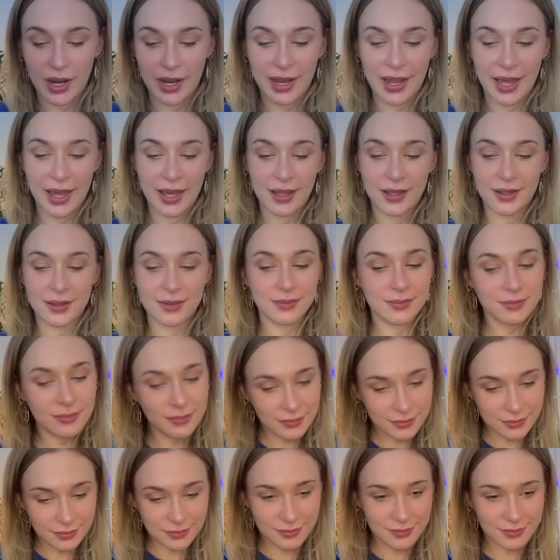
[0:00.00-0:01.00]
And
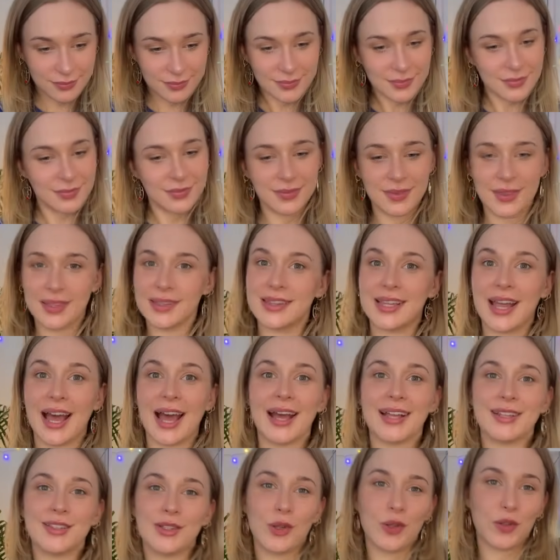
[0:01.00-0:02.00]

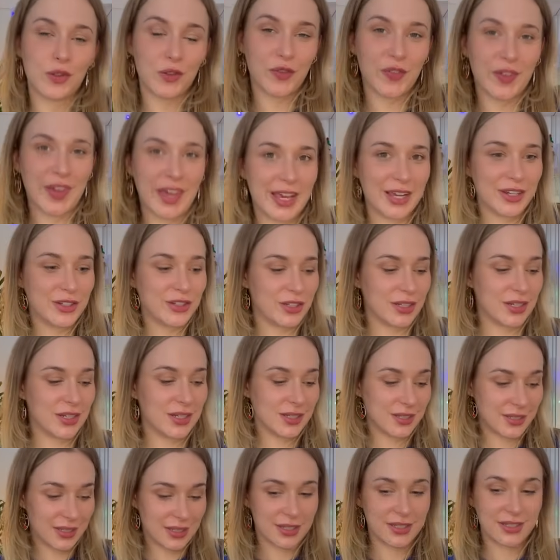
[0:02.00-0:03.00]
that notification
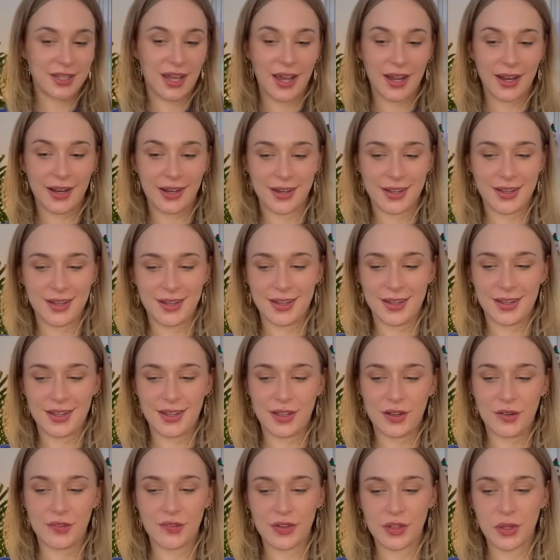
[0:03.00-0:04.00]
is a sign
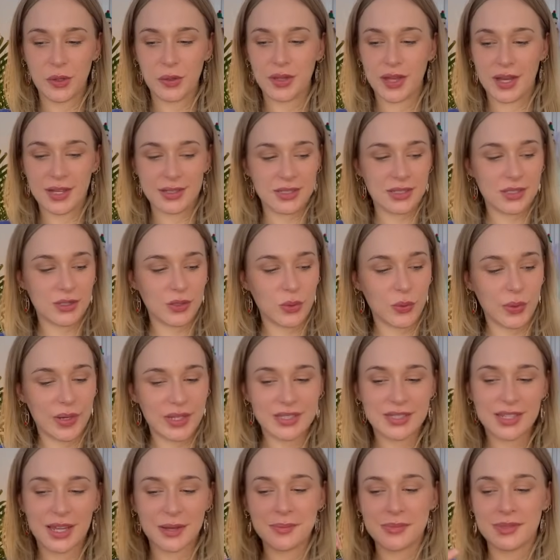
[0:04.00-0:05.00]
for you guys. This
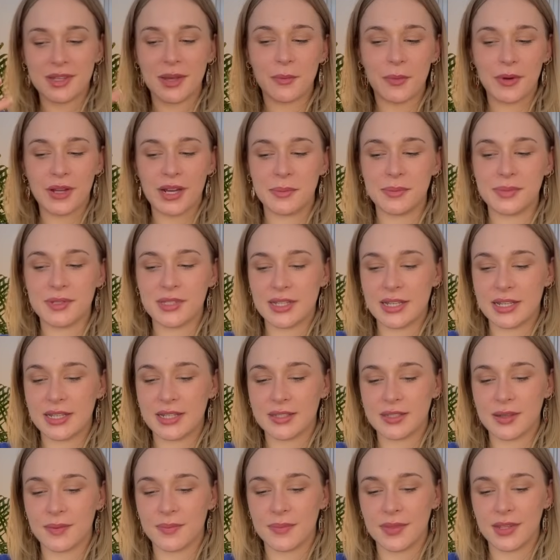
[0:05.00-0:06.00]
always comes up when I'm seeing
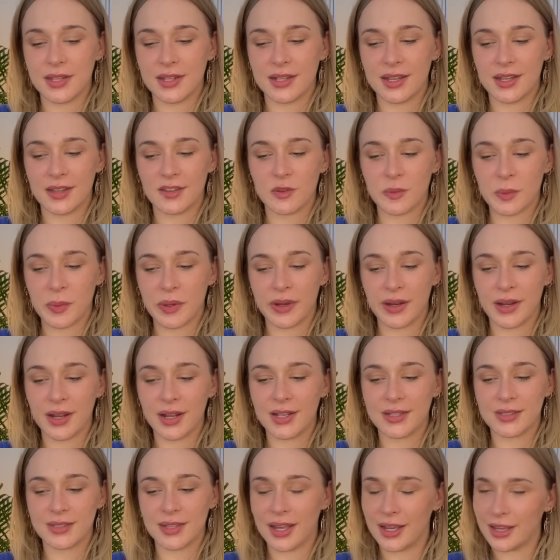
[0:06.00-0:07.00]
something that spirit
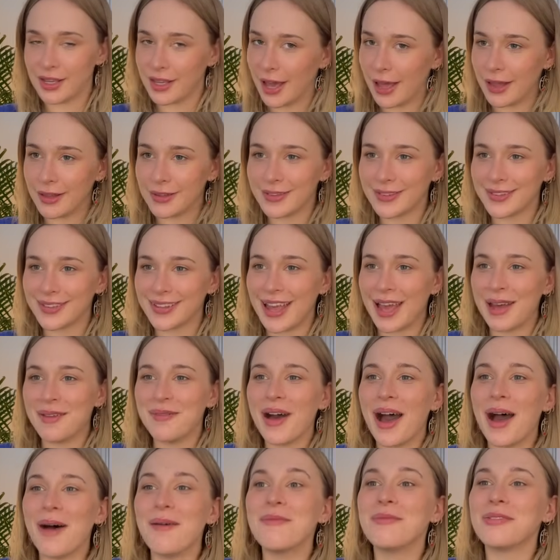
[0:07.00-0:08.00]
is like, yes,
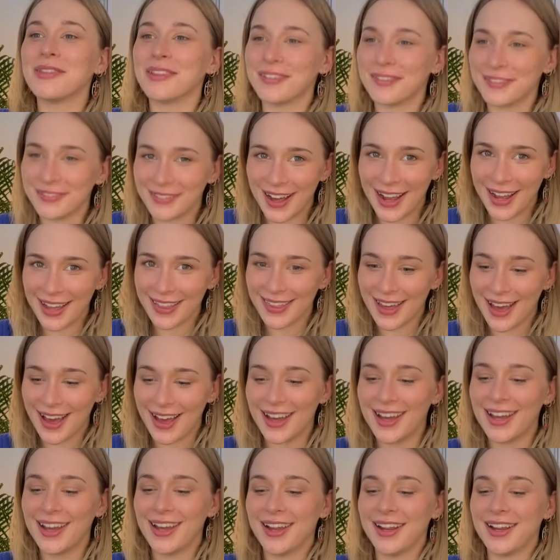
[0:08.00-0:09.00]
amplify that.